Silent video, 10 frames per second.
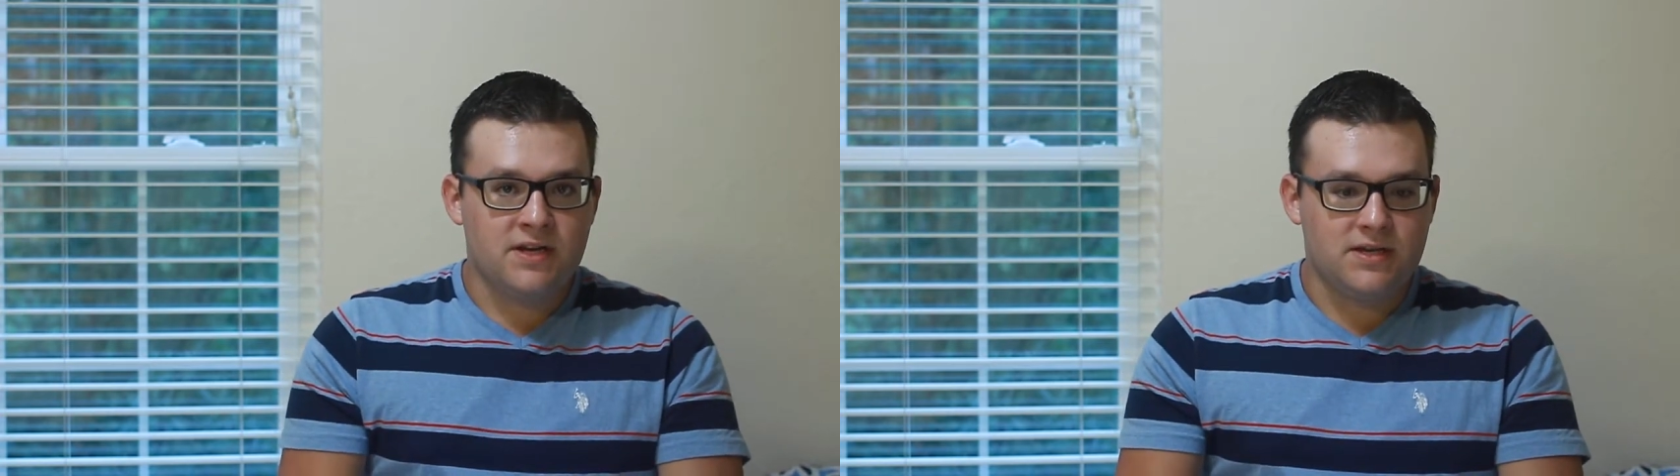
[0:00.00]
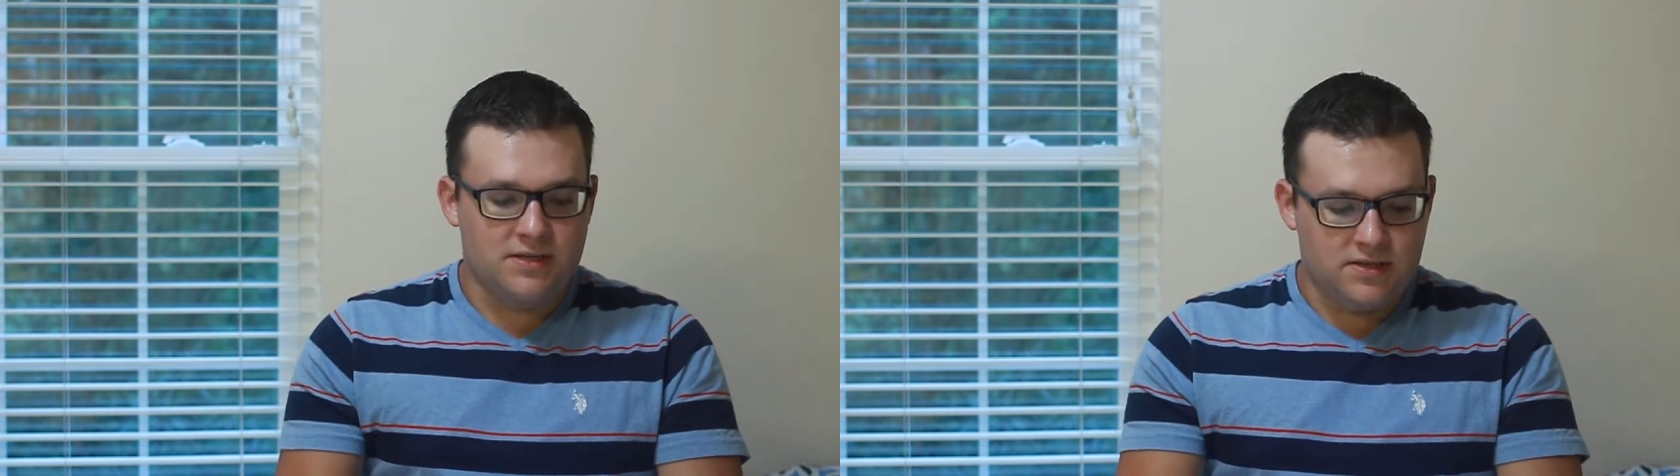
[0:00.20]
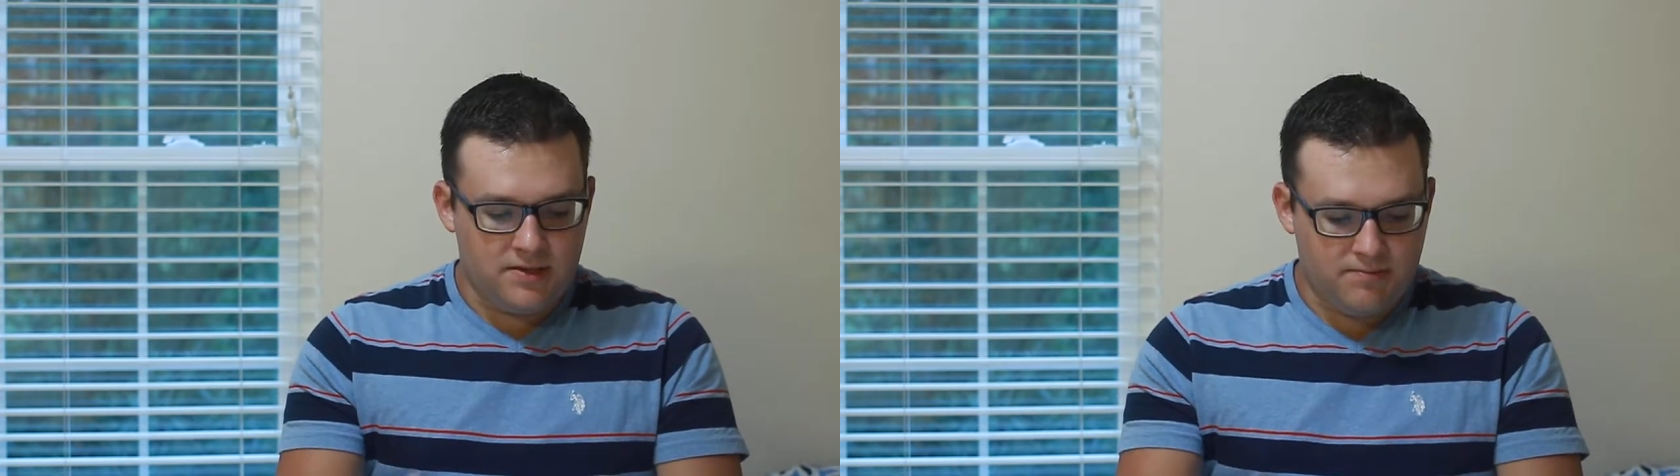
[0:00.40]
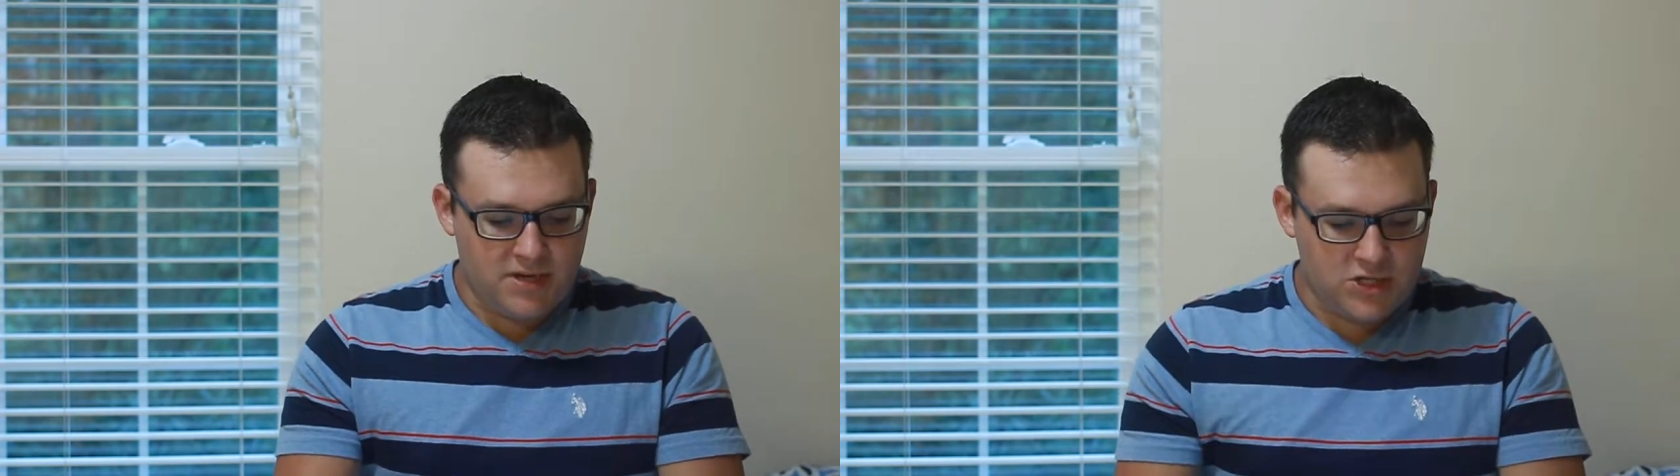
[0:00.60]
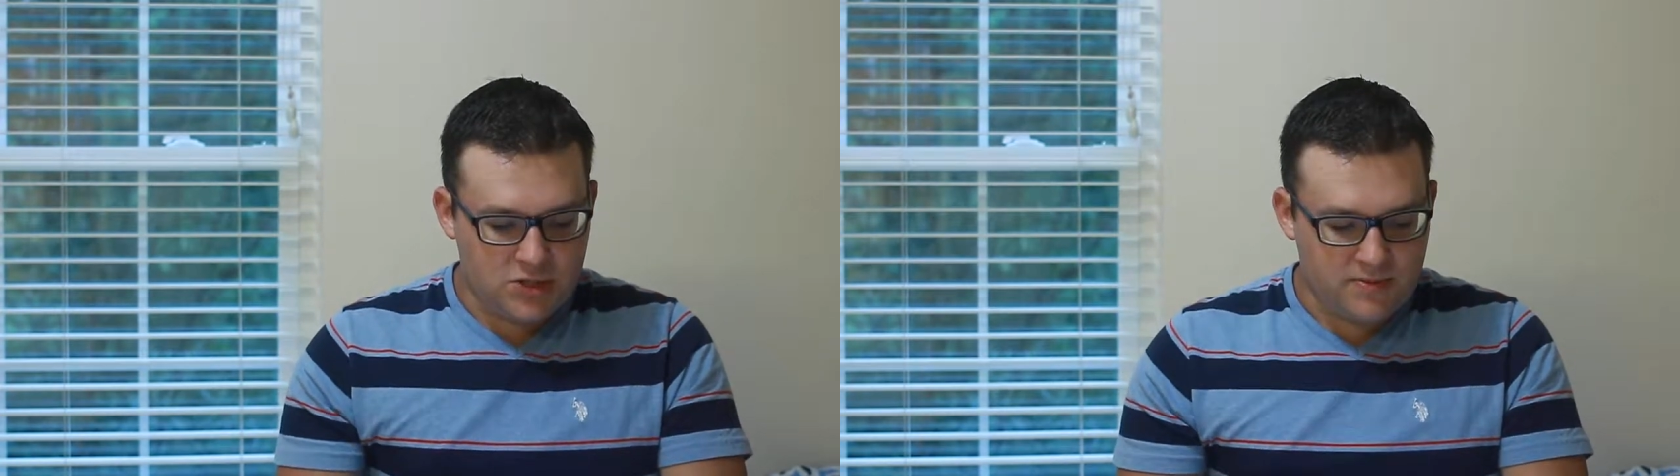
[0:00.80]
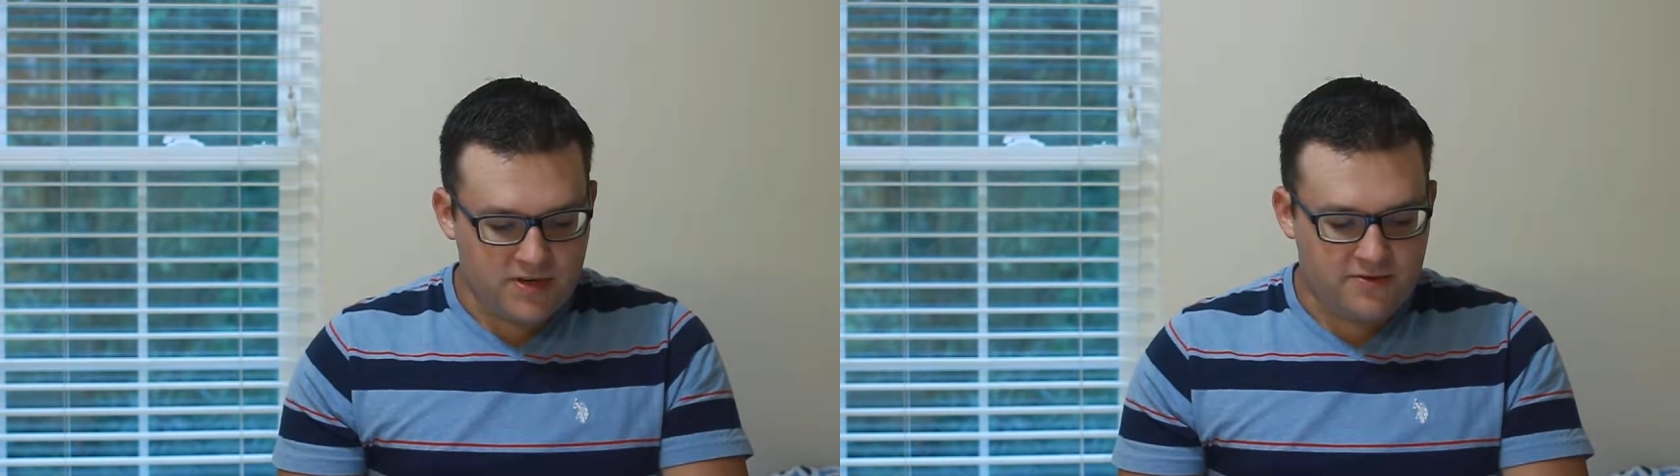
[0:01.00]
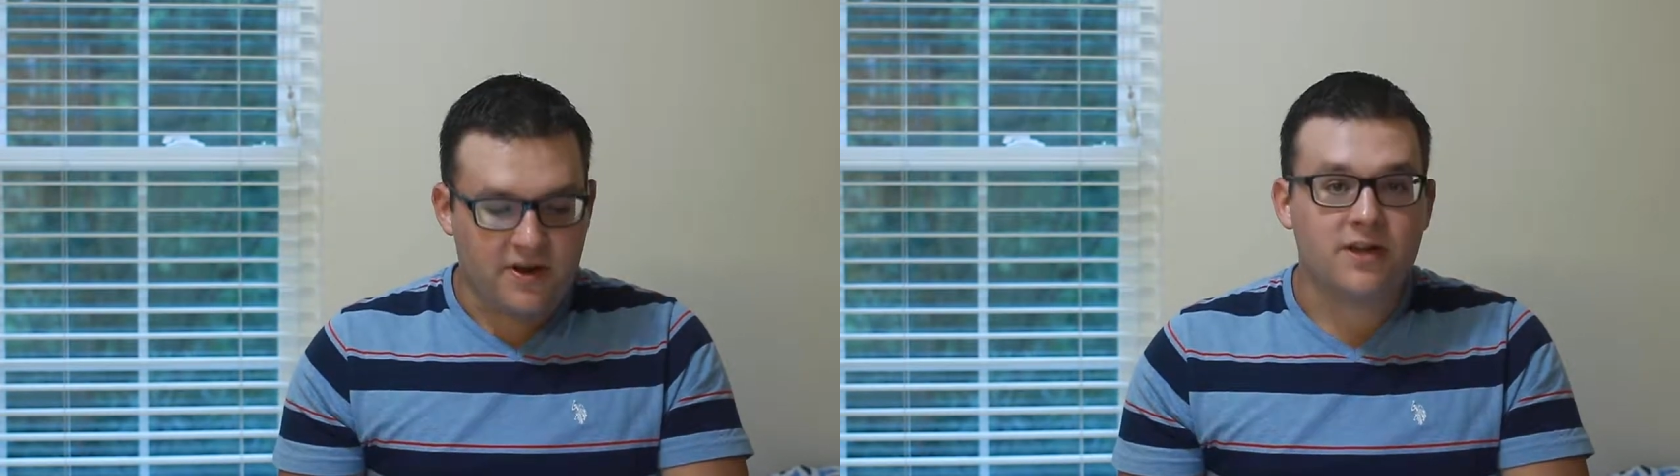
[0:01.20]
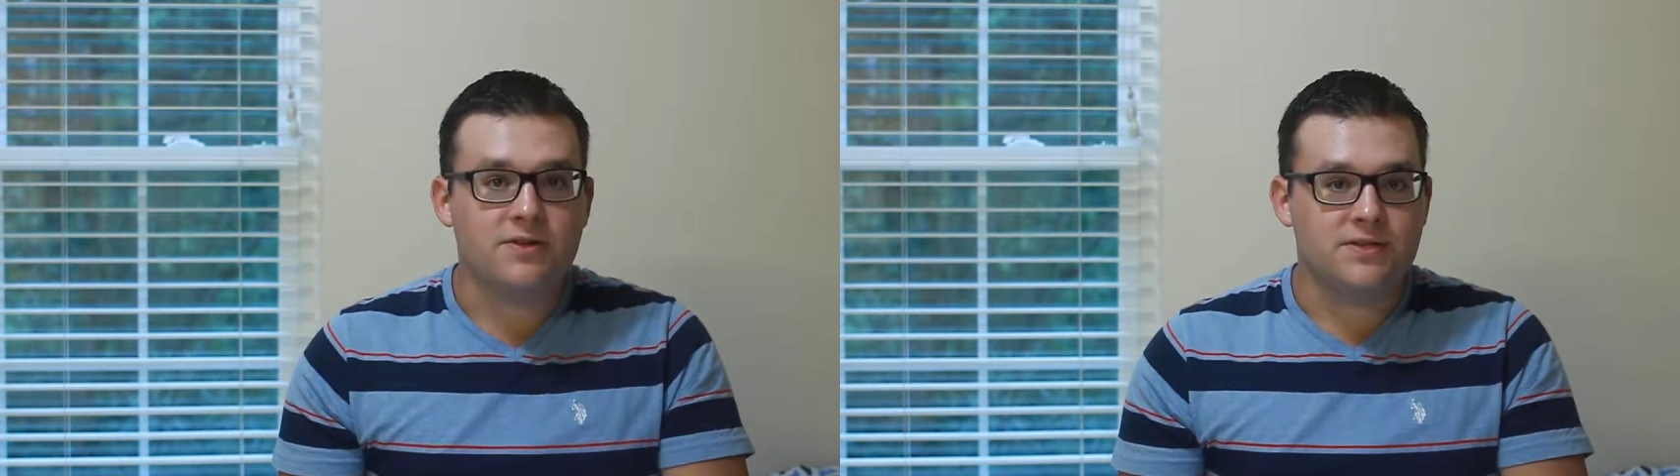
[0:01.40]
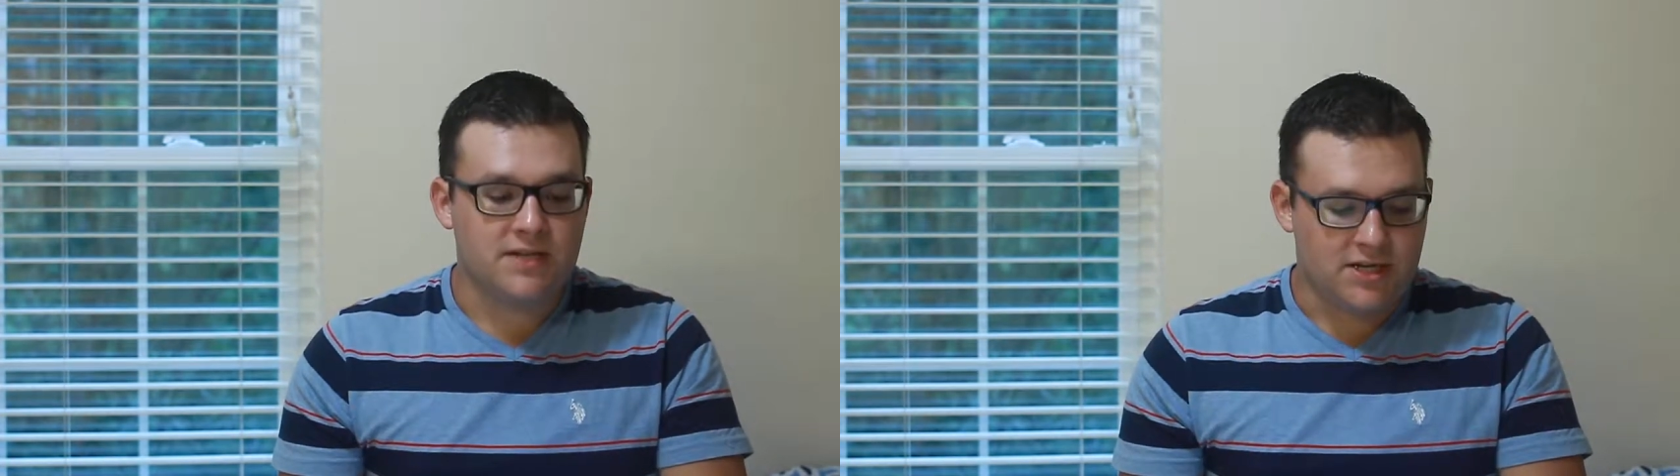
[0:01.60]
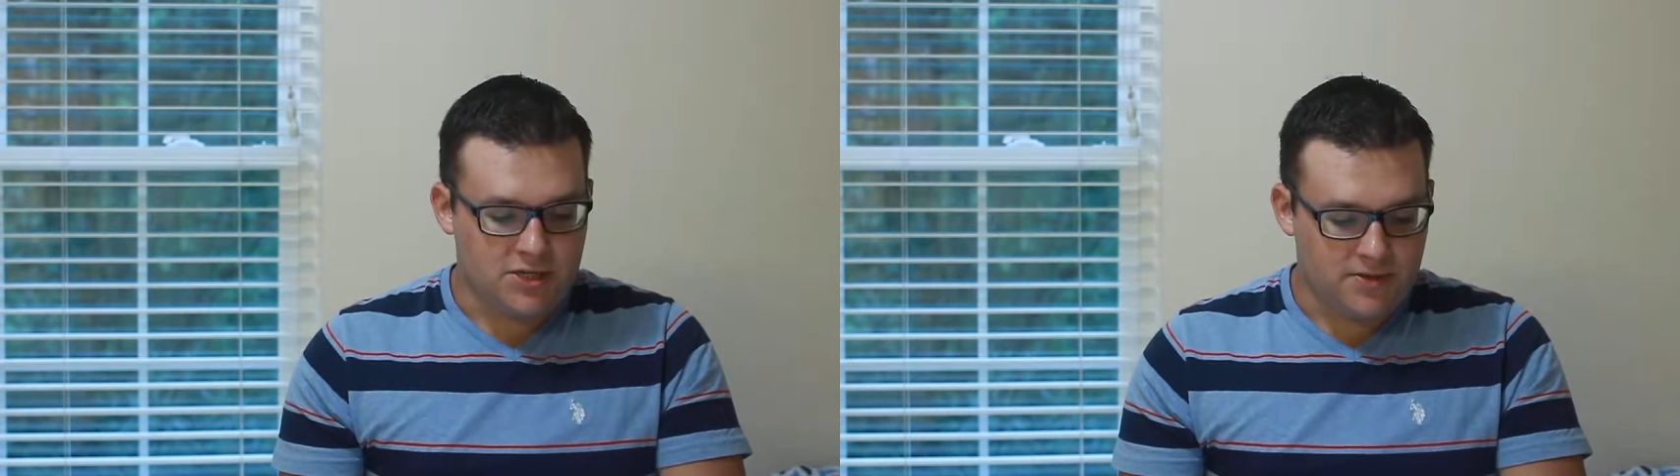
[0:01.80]
is the Benjamin Franklin
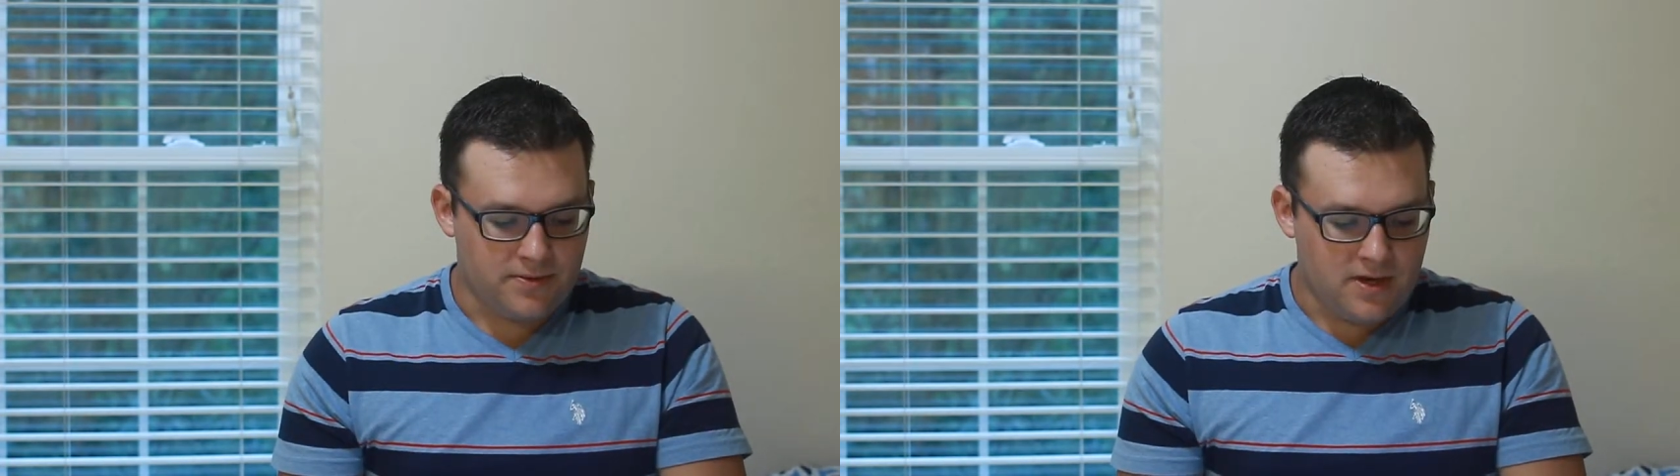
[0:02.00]
statue.